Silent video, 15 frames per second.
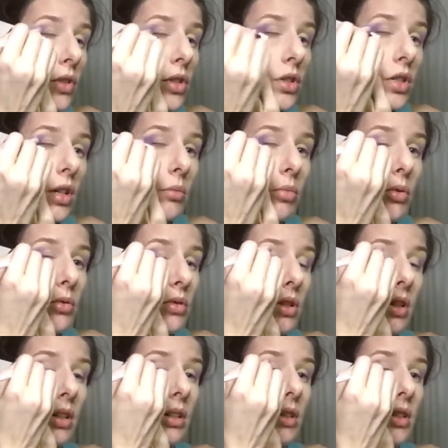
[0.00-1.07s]
shampoos and
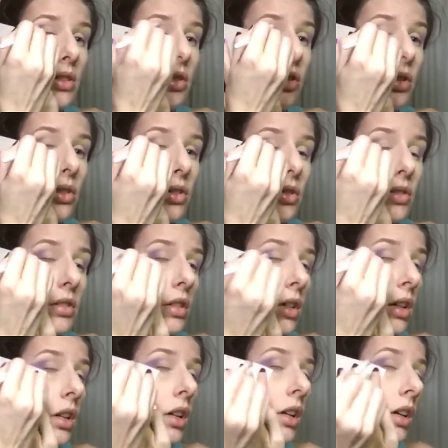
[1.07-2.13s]
conditioners
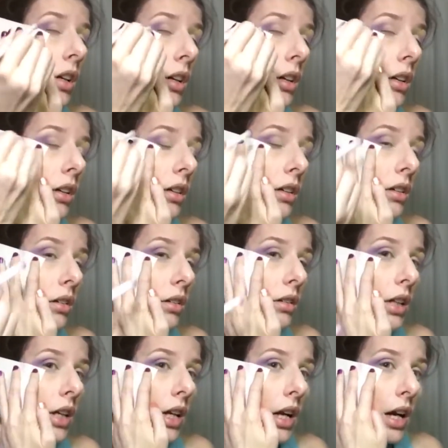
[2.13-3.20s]

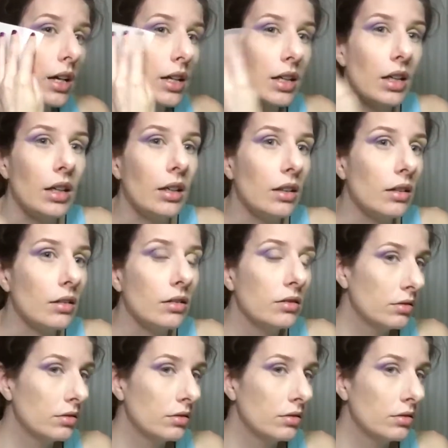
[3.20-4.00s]
that I can,